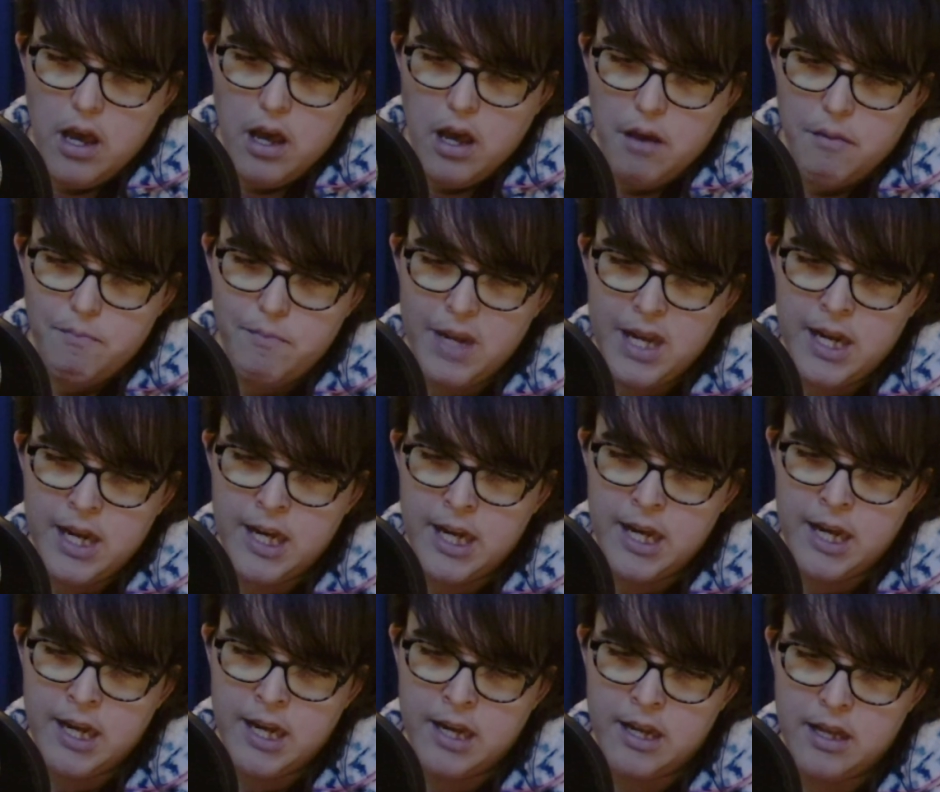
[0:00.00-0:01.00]

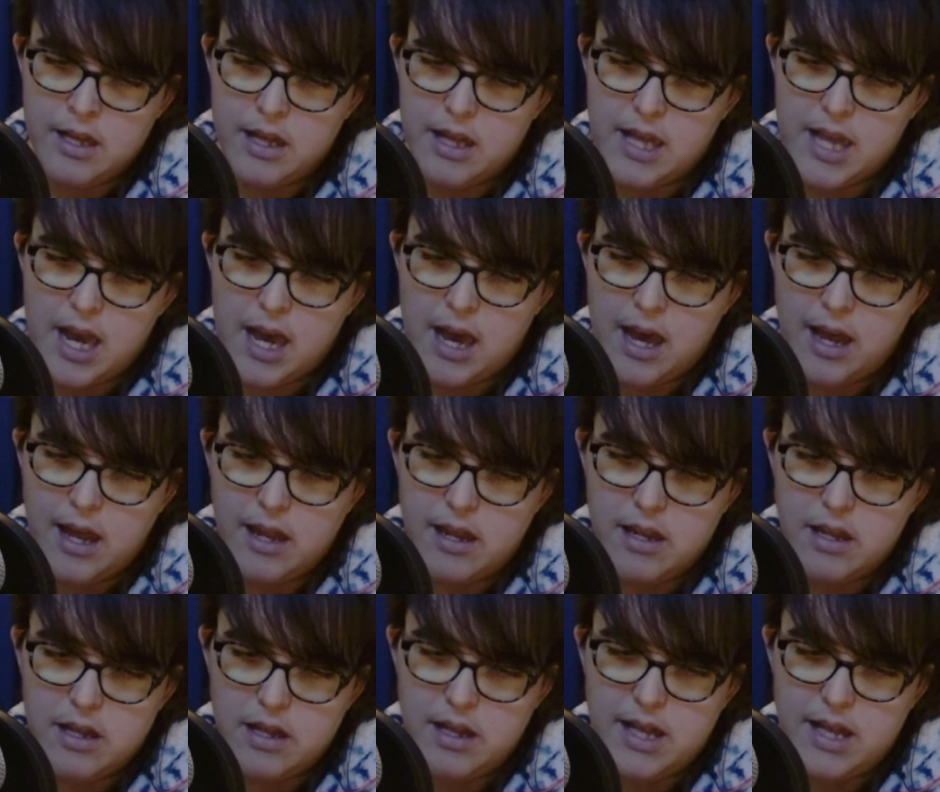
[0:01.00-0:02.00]
meaning that
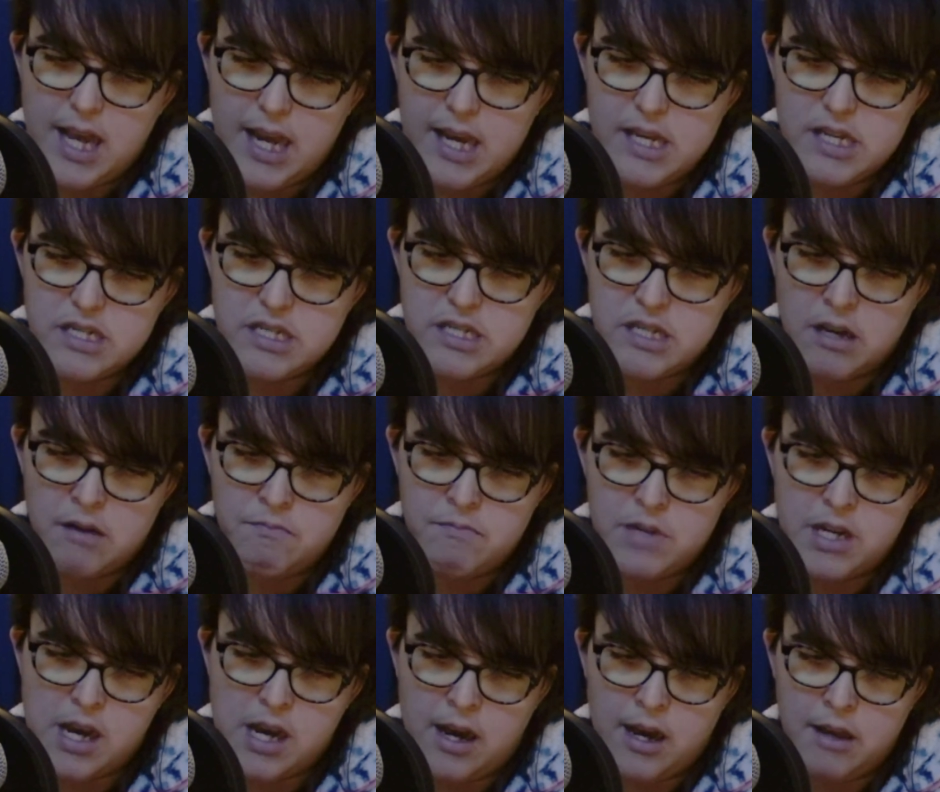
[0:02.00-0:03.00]
they
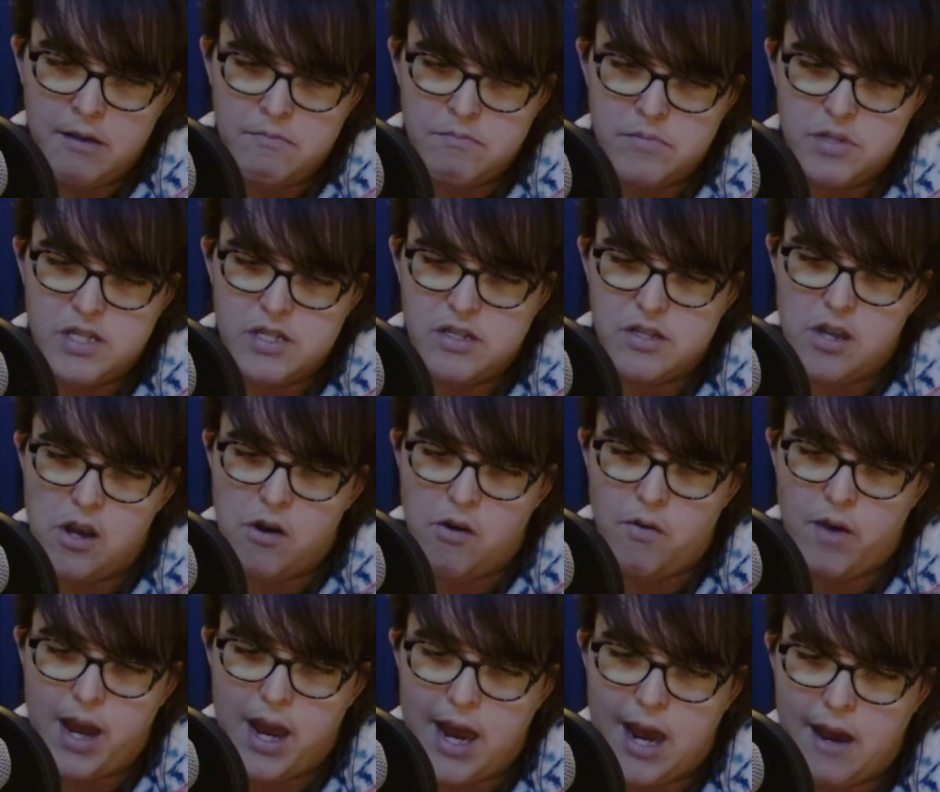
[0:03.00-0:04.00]
sometimes
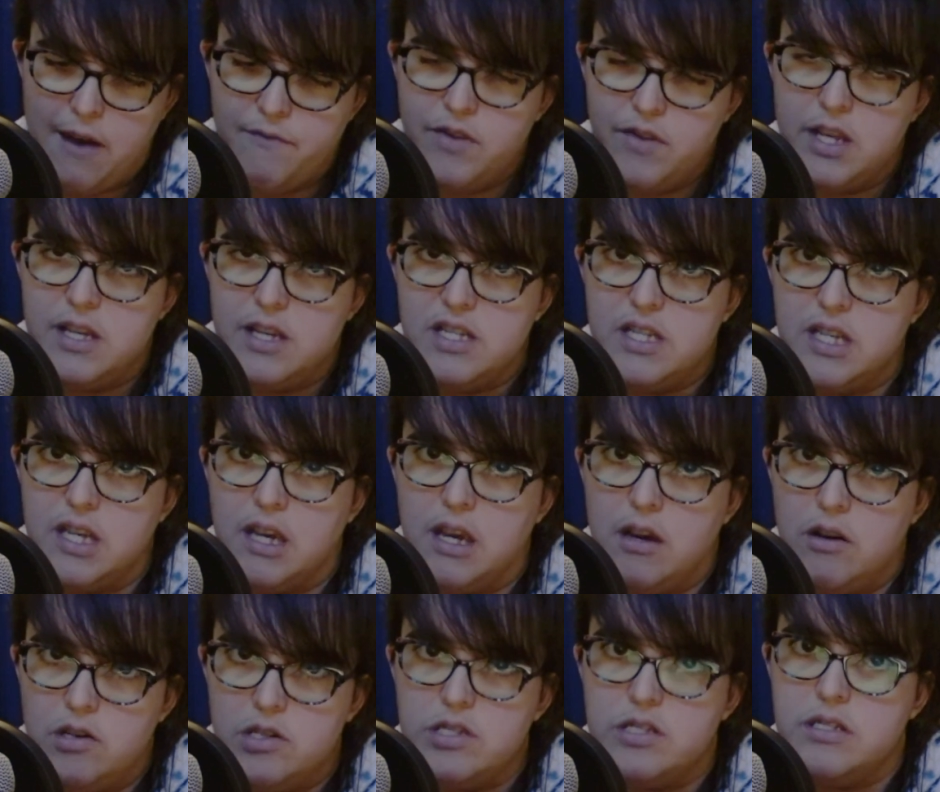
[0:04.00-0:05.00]
don't have the
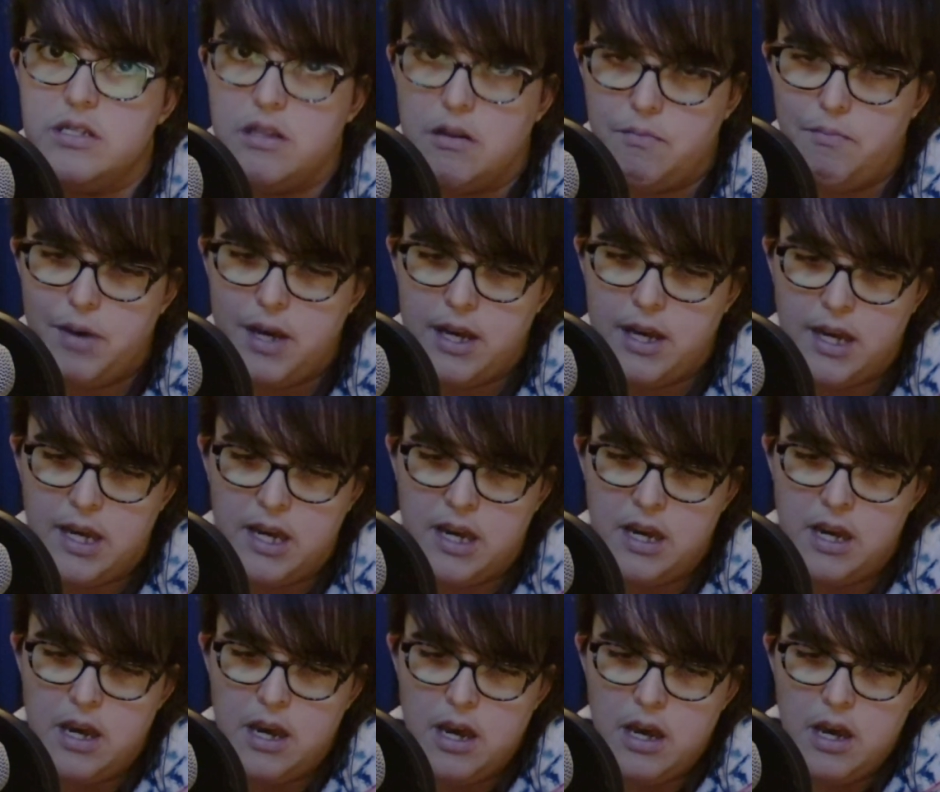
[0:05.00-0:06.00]
skills to be
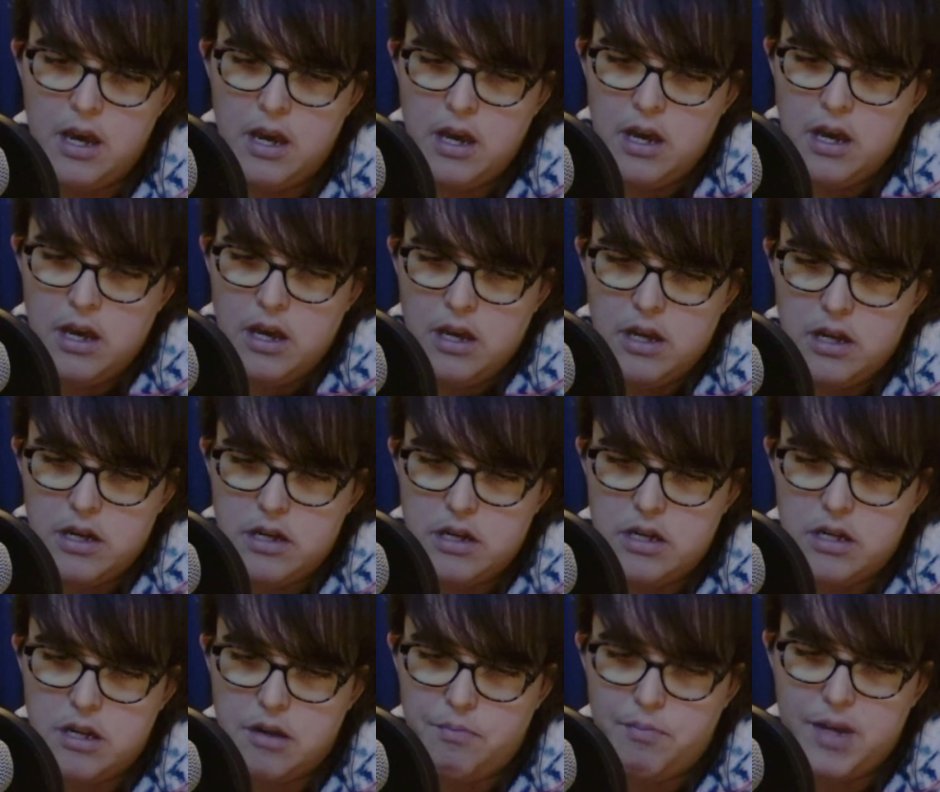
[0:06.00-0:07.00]

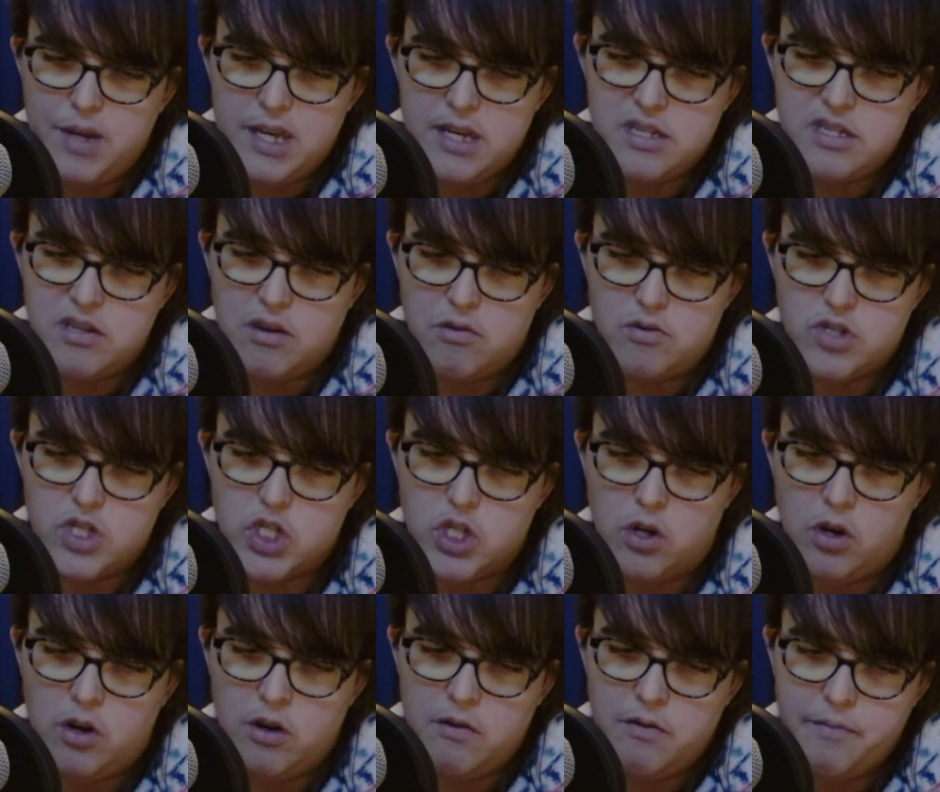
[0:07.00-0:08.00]

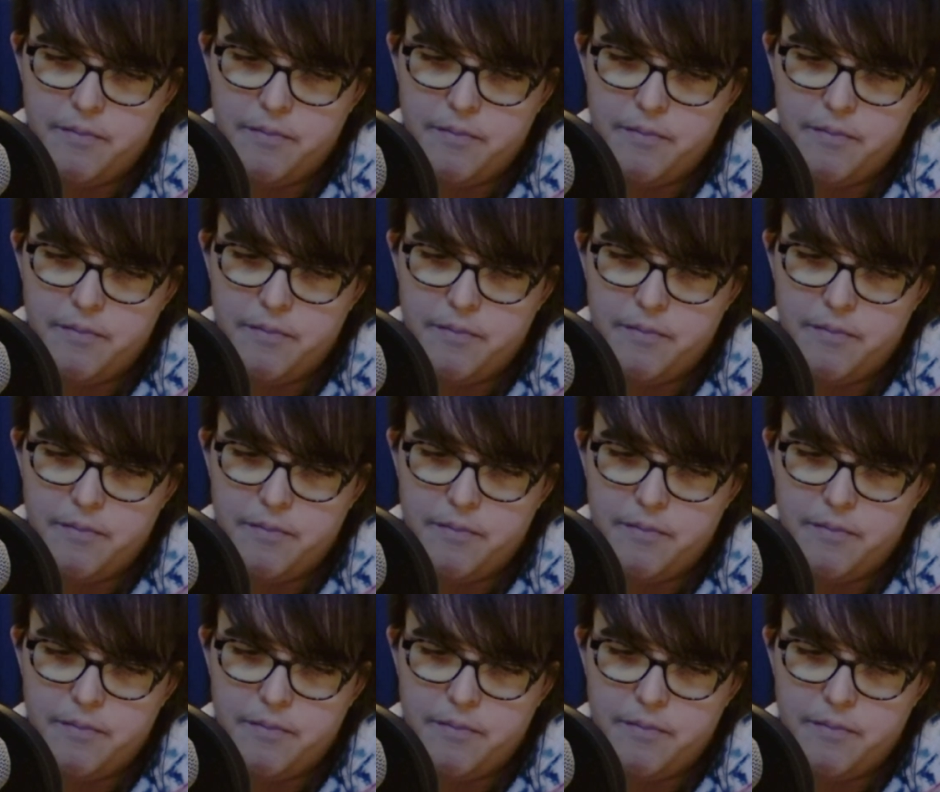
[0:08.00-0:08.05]
social.